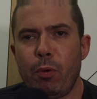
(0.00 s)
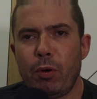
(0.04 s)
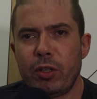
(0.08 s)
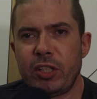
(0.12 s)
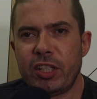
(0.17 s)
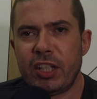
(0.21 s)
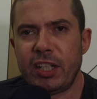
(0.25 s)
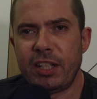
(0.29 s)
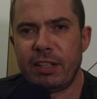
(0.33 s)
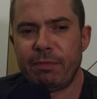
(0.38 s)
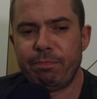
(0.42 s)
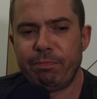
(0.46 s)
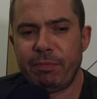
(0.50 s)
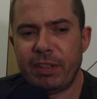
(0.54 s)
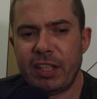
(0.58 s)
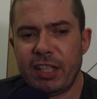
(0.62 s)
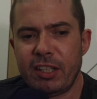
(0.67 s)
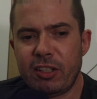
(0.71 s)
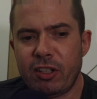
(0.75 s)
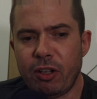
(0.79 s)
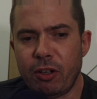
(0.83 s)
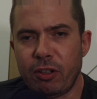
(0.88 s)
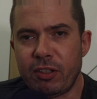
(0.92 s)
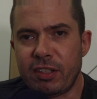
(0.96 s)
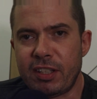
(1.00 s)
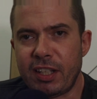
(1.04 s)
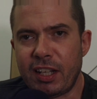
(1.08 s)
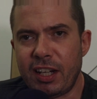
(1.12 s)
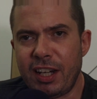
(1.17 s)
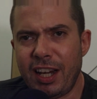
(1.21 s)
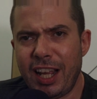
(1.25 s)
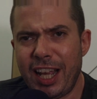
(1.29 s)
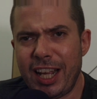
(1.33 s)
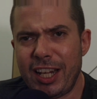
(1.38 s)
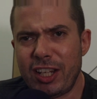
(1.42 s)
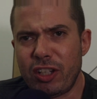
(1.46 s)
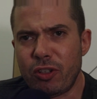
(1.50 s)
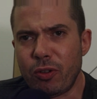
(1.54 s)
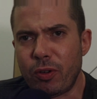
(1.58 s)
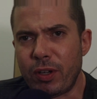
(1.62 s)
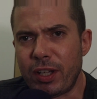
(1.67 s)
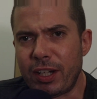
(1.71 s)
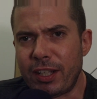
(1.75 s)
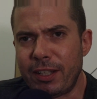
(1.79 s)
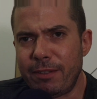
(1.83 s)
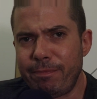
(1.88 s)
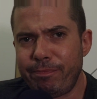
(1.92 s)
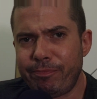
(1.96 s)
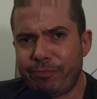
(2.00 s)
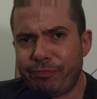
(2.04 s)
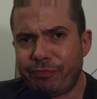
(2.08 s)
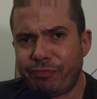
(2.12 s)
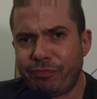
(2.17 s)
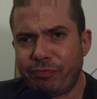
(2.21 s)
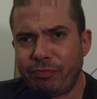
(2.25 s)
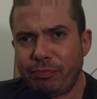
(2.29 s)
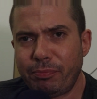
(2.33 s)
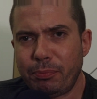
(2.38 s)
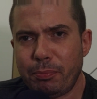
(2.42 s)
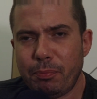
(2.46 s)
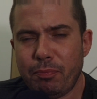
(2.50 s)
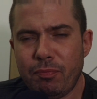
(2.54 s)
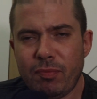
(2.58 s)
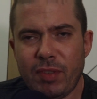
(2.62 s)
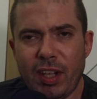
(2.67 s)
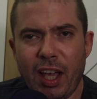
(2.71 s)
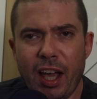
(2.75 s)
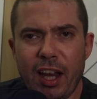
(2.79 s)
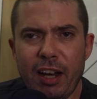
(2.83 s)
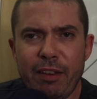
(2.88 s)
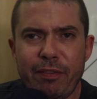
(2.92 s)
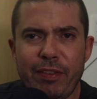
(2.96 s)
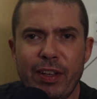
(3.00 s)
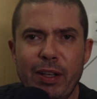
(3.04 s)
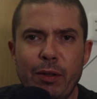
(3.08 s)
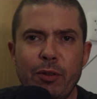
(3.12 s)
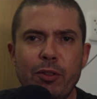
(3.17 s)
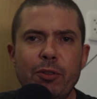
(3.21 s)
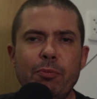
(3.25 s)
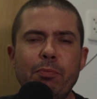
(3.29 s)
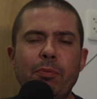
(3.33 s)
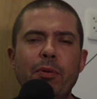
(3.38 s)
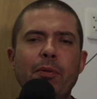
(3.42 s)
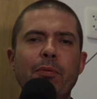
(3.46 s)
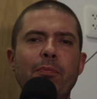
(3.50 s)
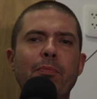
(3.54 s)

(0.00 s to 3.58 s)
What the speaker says: watching his content and I enjoyed it. I don't think it was